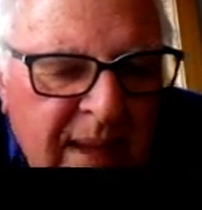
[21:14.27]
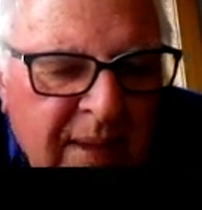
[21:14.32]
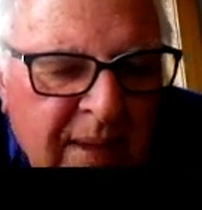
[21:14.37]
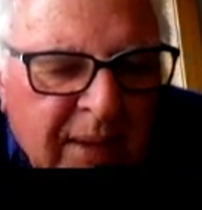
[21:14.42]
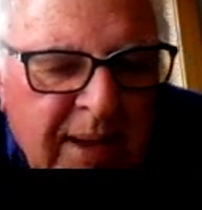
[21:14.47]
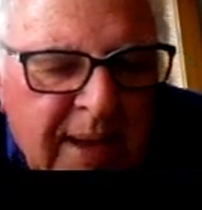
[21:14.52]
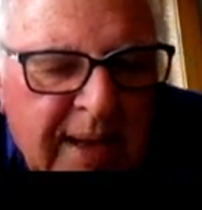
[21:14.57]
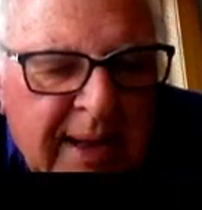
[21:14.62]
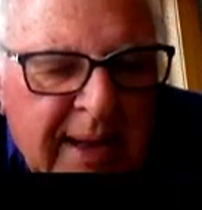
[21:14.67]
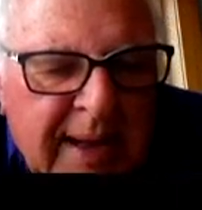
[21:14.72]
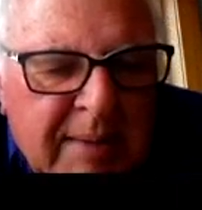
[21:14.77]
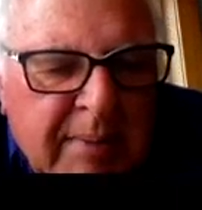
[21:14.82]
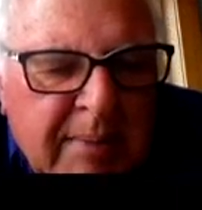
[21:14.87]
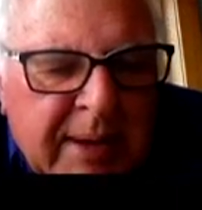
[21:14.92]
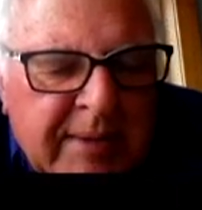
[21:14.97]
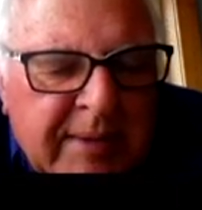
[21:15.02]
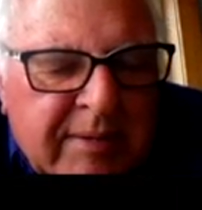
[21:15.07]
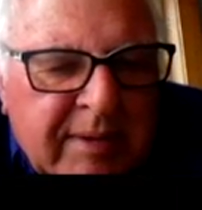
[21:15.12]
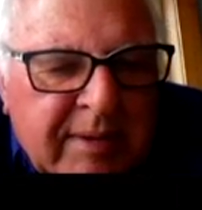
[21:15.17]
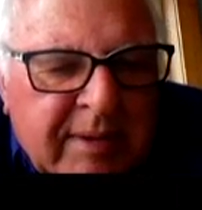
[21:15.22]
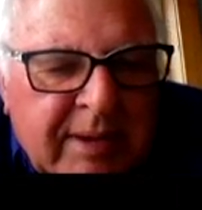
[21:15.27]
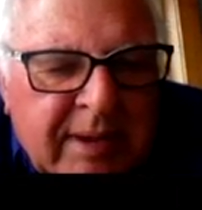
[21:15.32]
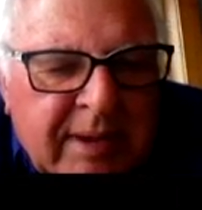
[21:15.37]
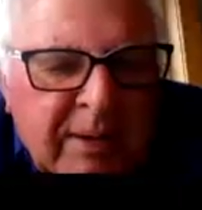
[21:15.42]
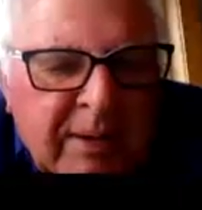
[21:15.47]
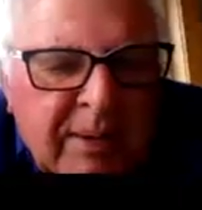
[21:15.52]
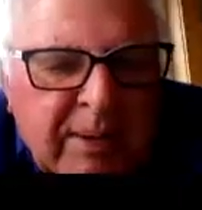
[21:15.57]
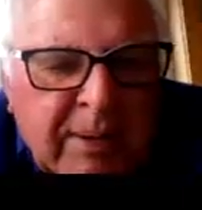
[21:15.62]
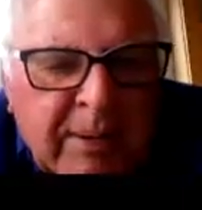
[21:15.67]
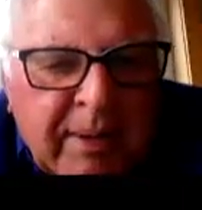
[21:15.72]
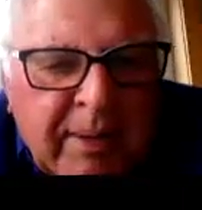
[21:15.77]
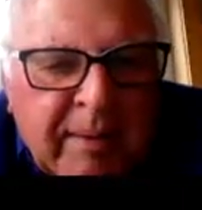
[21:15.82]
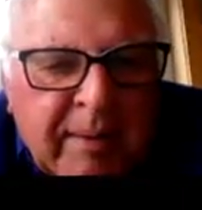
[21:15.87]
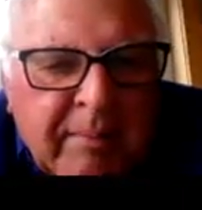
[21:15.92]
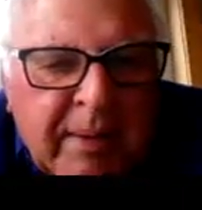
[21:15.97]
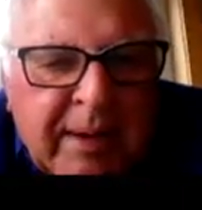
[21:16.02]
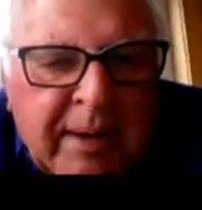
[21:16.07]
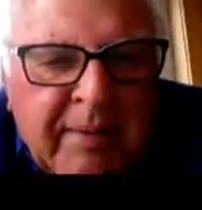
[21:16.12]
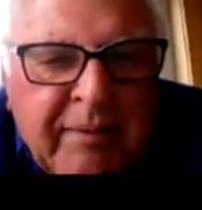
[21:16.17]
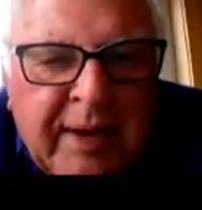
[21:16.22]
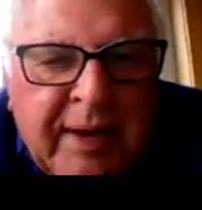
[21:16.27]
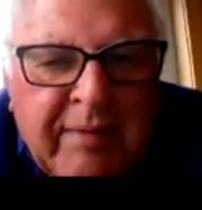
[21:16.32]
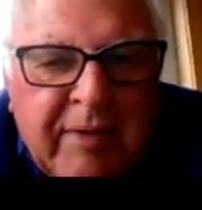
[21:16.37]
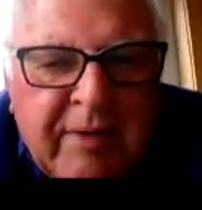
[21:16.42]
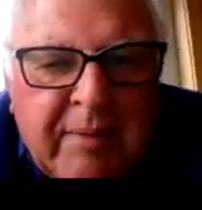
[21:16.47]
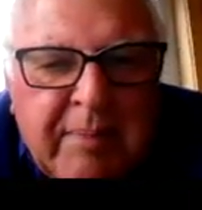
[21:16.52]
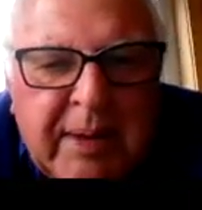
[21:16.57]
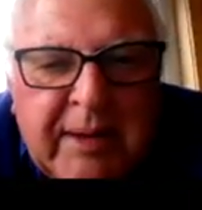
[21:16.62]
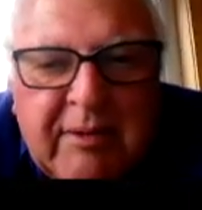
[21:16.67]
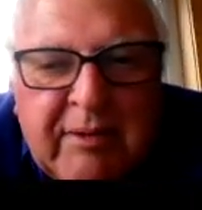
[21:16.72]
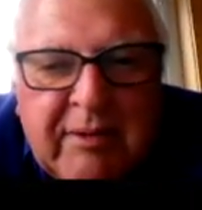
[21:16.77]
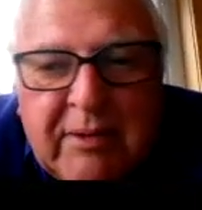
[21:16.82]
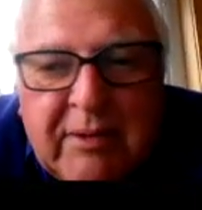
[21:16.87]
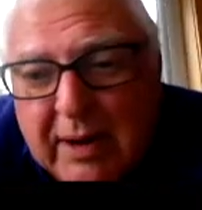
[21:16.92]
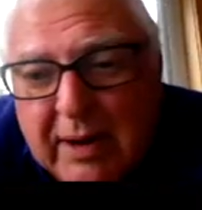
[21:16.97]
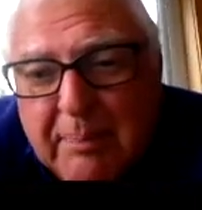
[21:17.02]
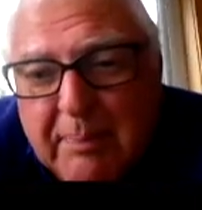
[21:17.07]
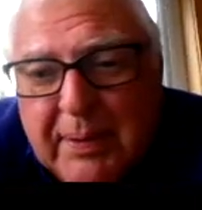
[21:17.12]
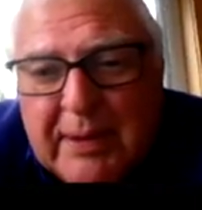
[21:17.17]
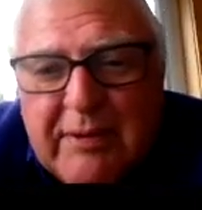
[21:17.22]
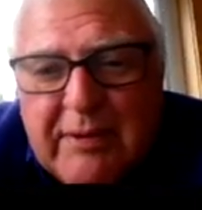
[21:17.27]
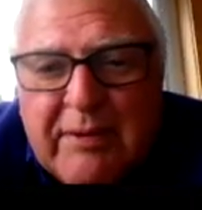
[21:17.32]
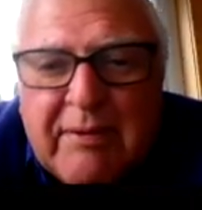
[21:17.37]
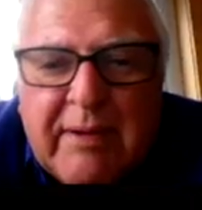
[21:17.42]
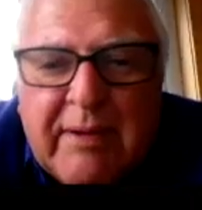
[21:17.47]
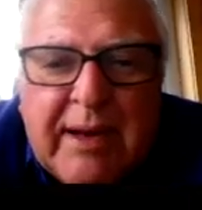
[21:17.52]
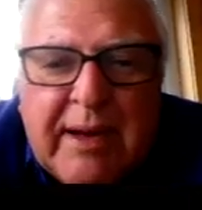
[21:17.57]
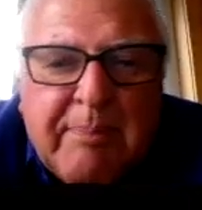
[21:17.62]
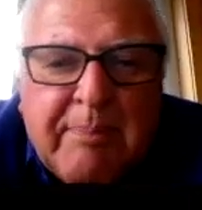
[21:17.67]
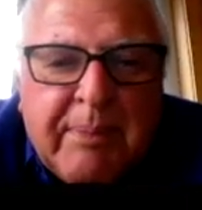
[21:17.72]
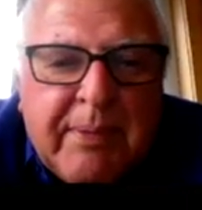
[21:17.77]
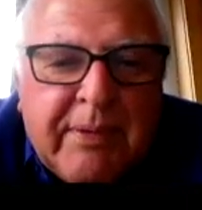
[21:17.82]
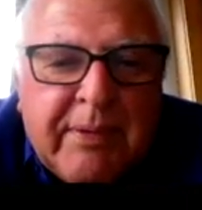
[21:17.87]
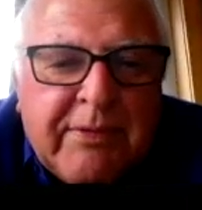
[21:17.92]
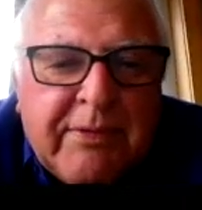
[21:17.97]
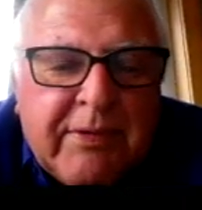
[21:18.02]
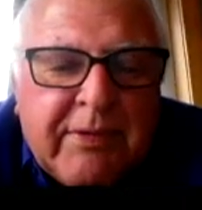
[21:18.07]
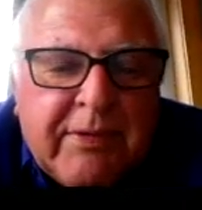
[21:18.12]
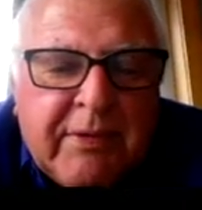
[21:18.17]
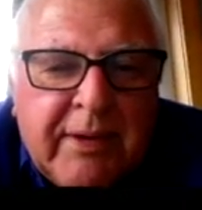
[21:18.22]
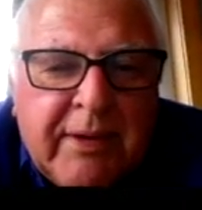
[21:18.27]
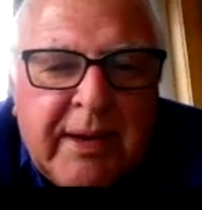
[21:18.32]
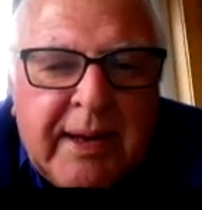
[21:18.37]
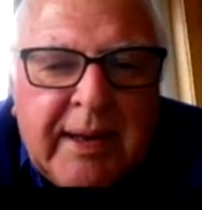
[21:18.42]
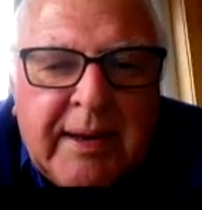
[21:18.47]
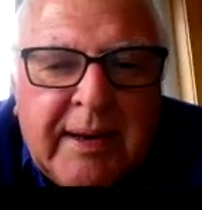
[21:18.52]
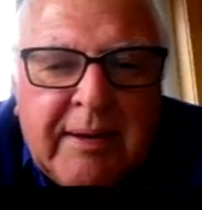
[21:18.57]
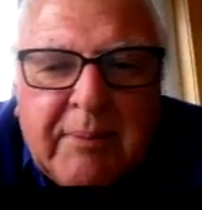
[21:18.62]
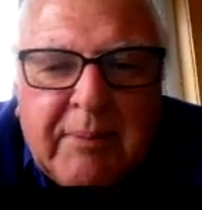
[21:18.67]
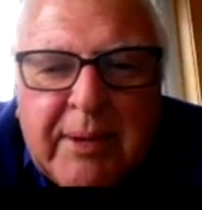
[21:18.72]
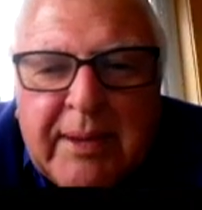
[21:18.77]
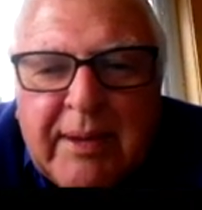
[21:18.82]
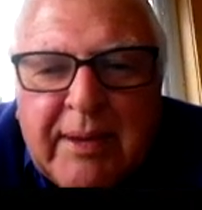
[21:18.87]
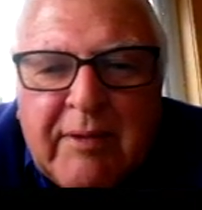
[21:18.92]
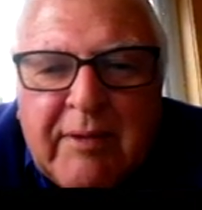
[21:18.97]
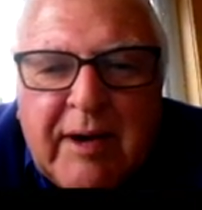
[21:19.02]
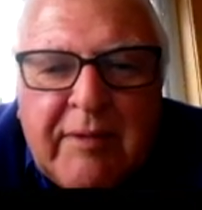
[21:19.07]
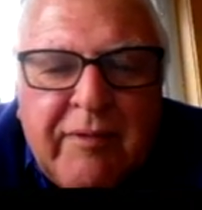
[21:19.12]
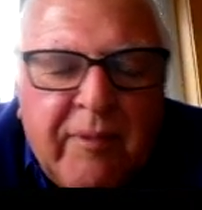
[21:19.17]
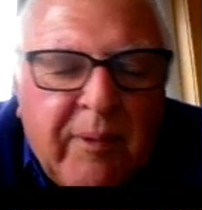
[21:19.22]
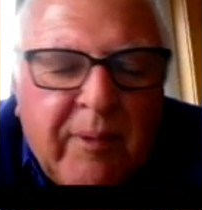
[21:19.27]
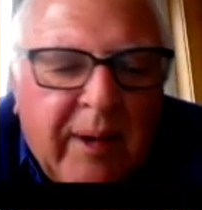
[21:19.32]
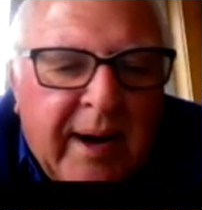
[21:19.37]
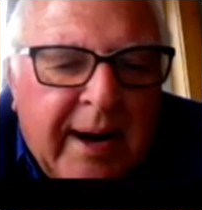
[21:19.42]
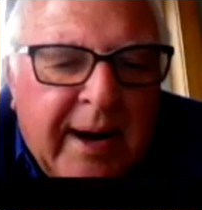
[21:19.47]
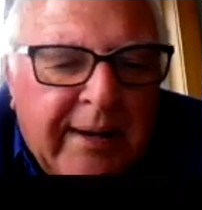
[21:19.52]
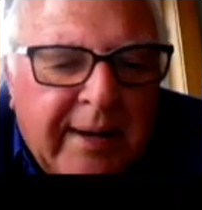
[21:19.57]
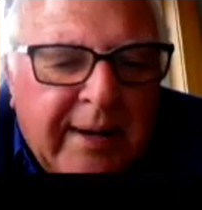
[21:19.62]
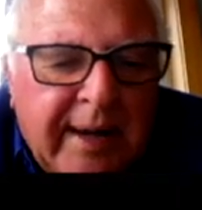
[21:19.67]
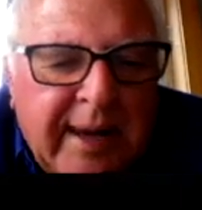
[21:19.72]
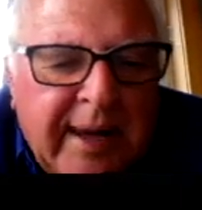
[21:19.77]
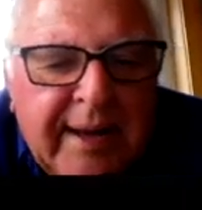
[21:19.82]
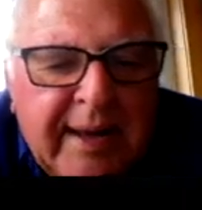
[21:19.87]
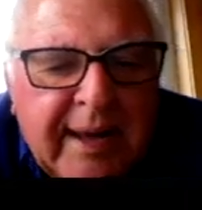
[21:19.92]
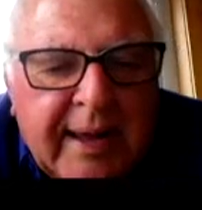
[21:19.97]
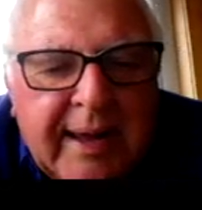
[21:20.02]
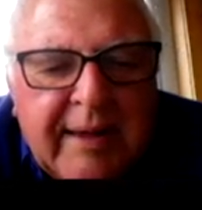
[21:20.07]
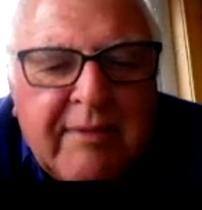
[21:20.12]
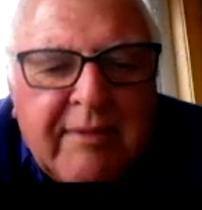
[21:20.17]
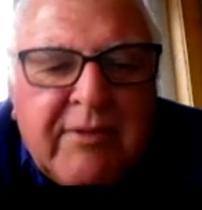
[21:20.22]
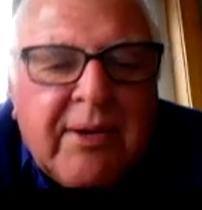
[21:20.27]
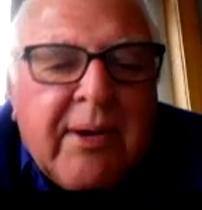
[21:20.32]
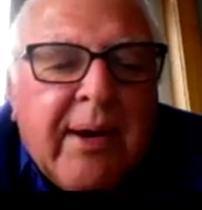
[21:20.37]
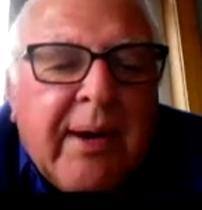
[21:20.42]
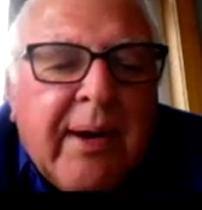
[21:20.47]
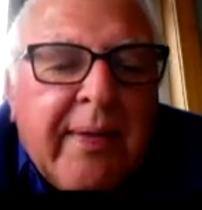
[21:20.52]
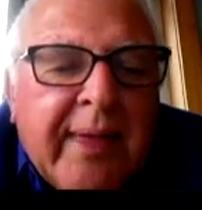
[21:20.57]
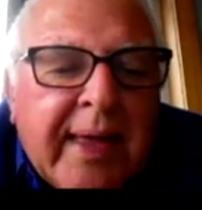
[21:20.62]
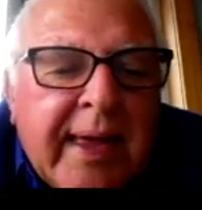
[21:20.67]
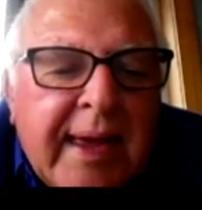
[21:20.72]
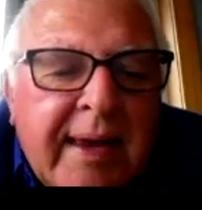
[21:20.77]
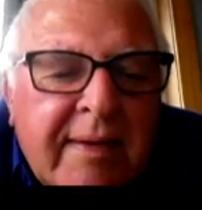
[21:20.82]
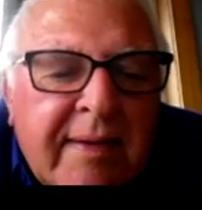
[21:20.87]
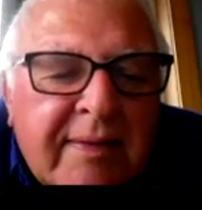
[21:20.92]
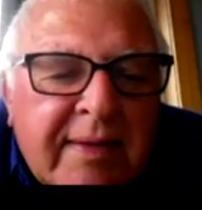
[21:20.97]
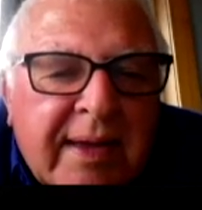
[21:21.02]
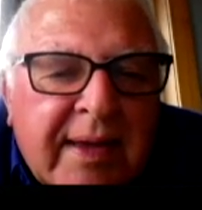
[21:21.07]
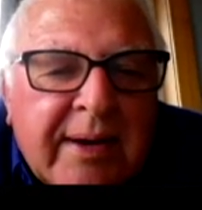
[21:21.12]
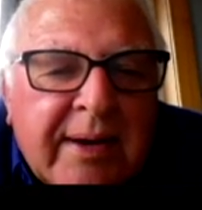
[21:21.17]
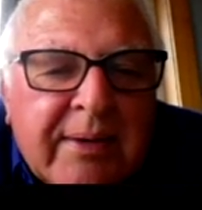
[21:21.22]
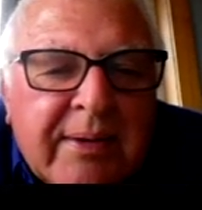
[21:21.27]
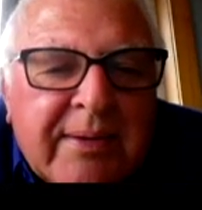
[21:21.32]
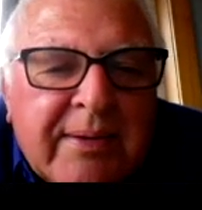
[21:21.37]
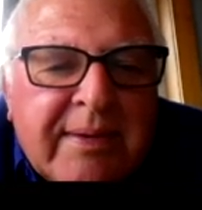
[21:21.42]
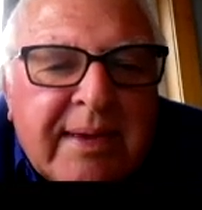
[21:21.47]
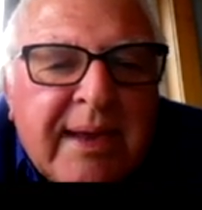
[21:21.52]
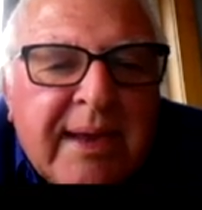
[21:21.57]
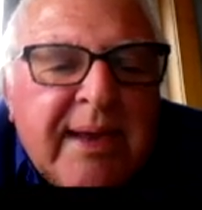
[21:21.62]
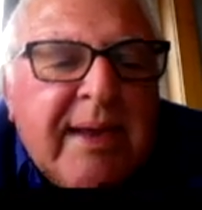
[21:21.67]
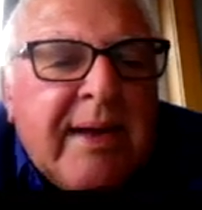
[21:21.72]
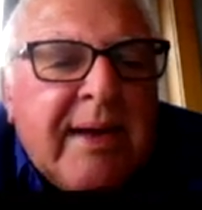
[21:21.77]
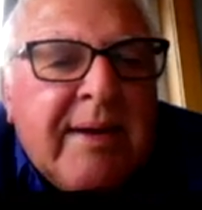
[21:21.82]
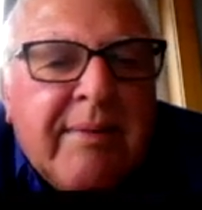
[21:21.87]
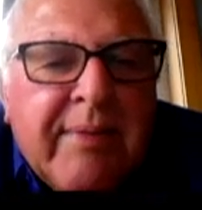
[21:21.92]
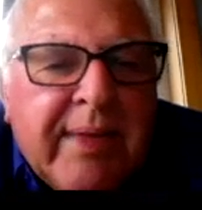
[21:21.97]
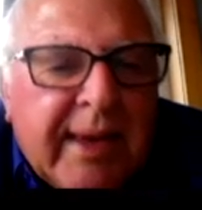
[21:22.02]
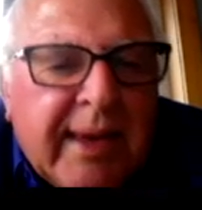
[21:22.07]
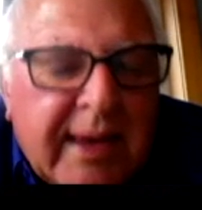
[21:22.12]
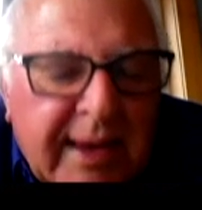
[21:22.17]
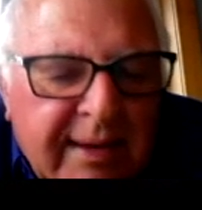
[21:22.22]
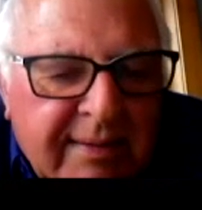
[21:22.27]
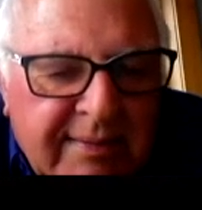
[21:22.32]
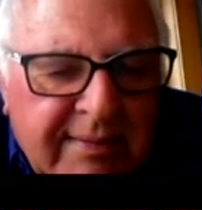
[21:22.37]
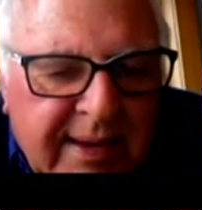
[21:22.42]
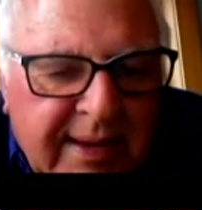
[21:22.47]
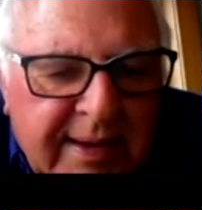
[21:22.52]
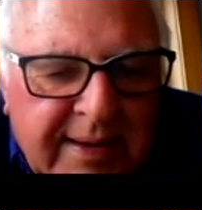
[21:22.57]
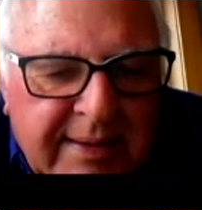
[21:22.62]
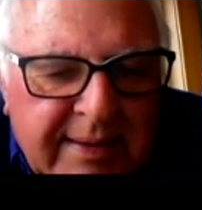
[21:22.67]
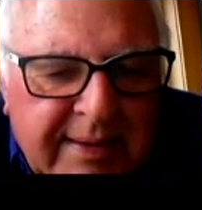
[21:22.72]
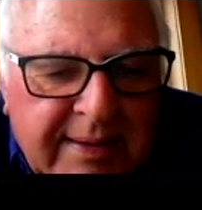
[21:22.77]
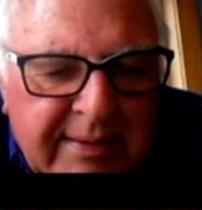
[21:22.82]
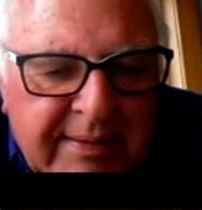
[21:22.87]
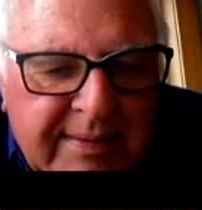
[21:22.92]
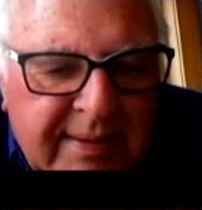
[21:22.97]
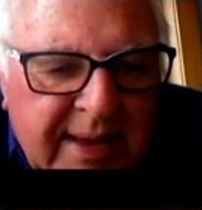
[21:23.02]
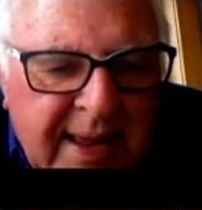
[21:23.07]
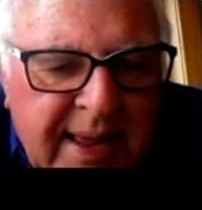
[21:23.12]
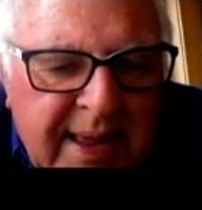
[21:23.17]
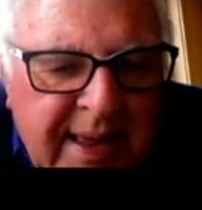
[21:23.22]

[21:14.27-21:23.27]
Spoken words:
Well, I mentioned to you that my favorite beach, you've got a picture right up on the screen where the rough water indicates you're on the East Coast. I love the East Coast.